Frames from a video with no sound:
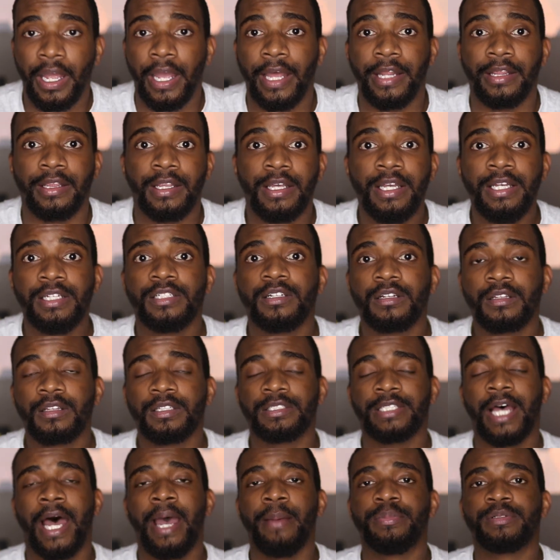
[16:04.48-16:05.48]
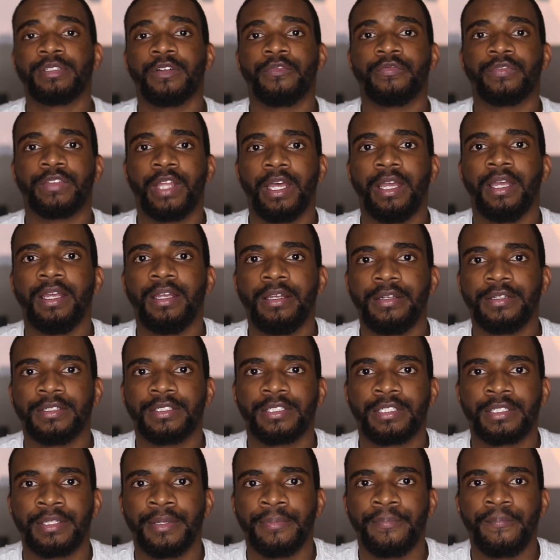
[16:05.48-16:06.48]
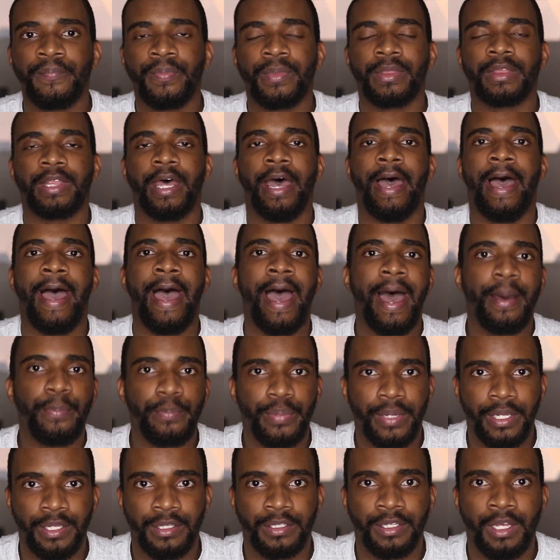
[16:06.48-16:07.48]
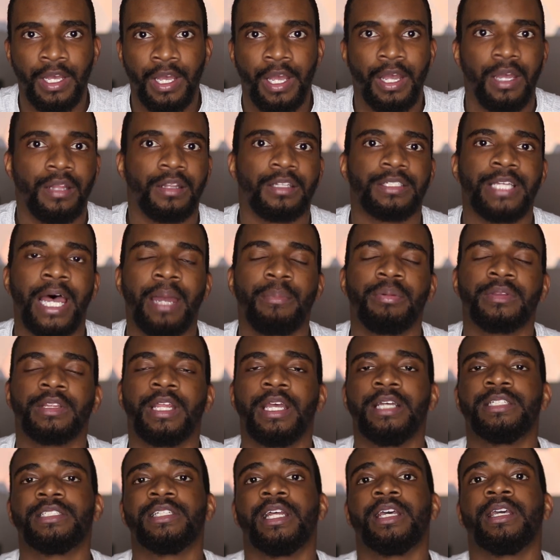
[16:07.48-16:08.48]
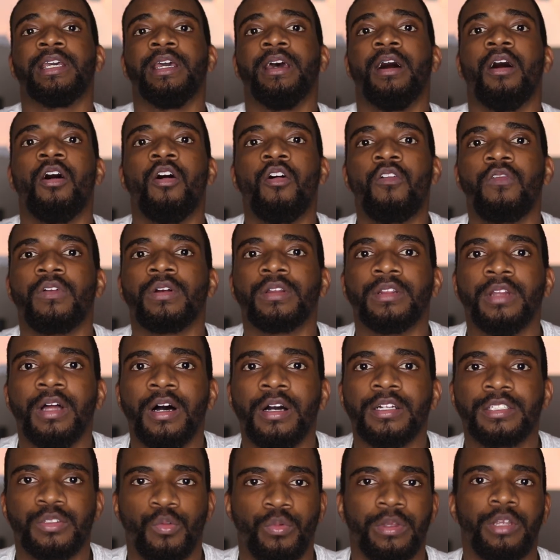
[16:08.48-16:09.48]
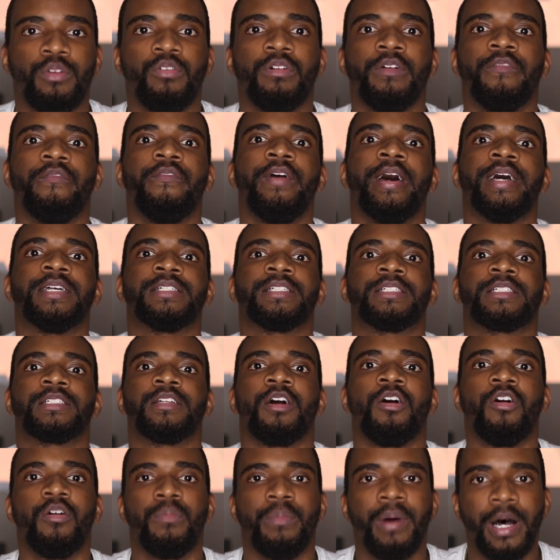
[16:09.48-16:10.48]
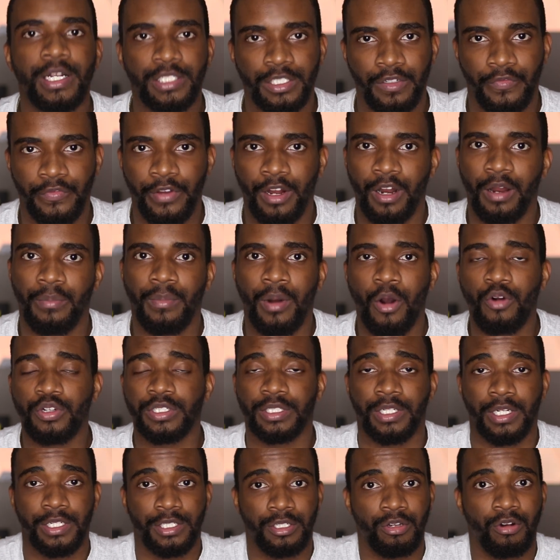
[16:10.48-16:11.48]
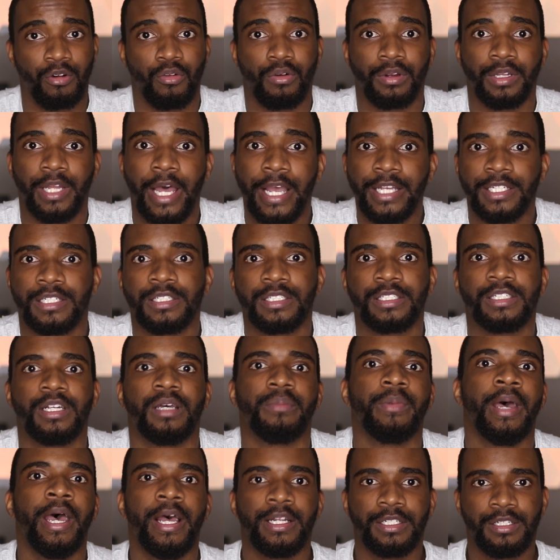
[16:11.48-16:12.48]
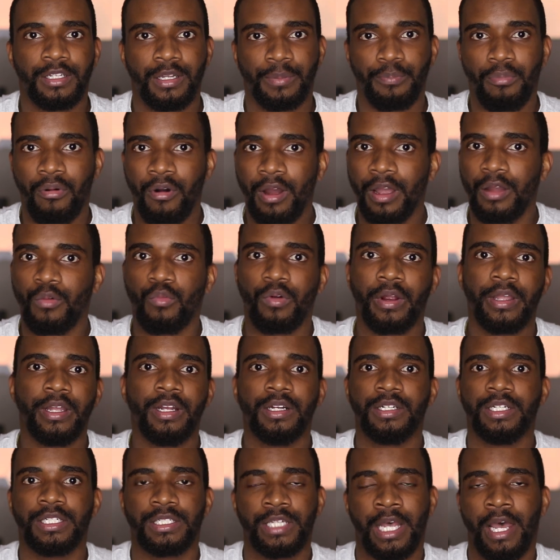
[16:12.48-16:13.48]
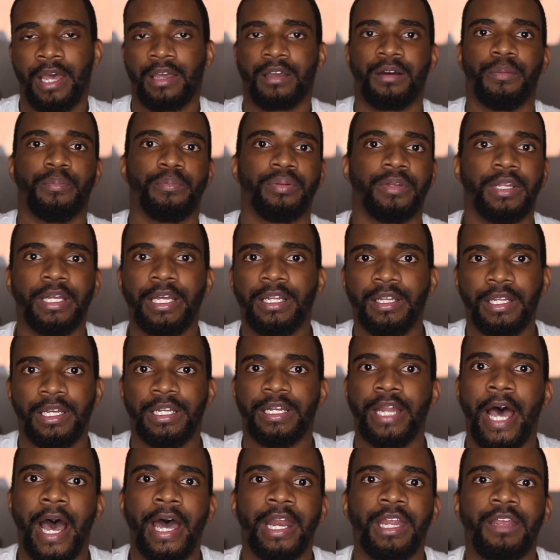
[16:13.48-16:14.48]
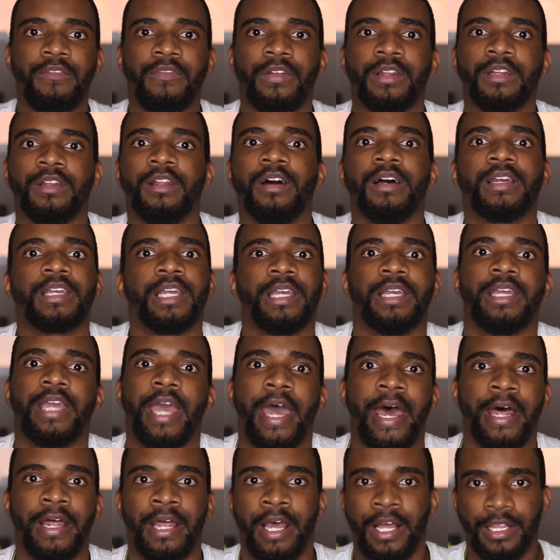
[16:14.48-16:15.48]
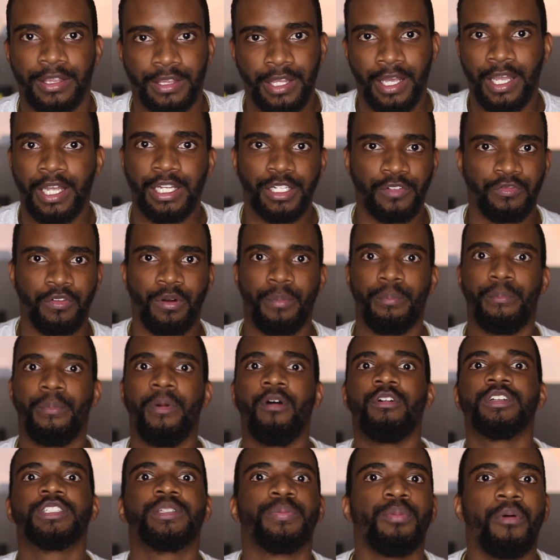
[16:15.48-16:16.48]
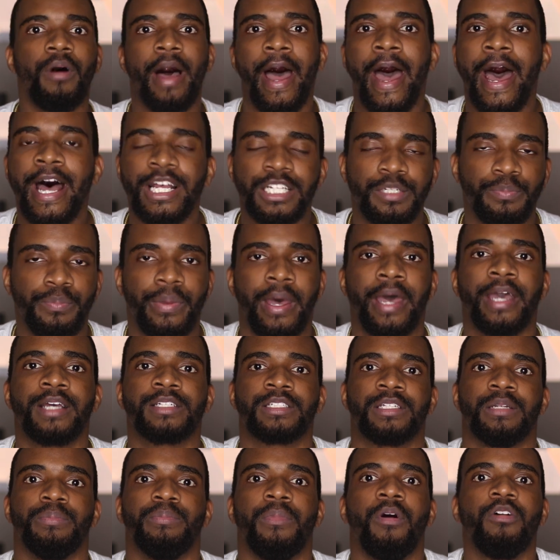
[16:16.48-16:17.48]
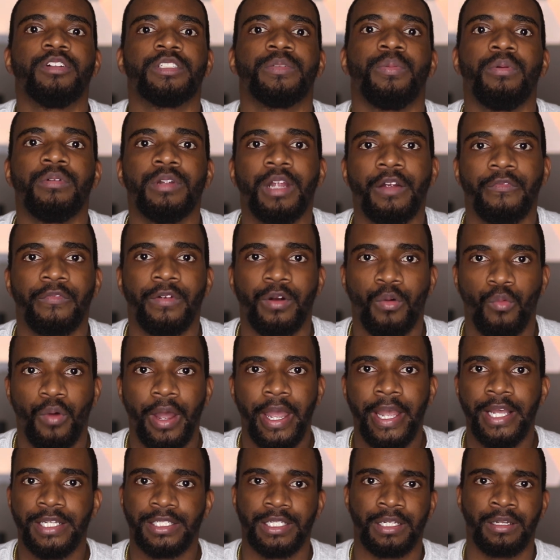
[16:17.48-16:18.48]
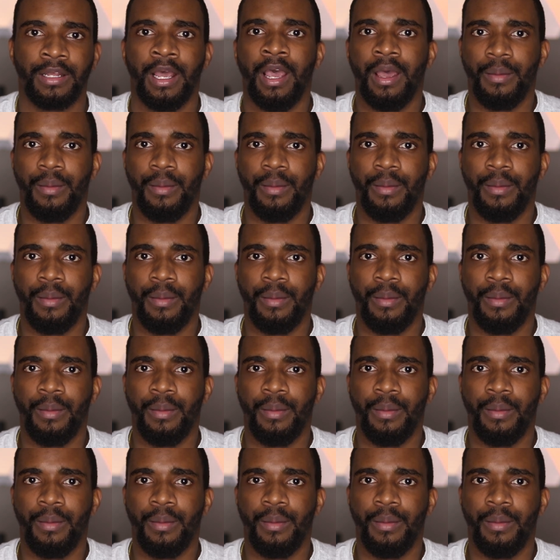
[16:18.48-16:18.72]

And these are the types of things that happen and the type of things that get overlooked when you invest so much of your emotion into a relationship to the point where you're just completely not even looking at things from multiple aspects and multiple different ways and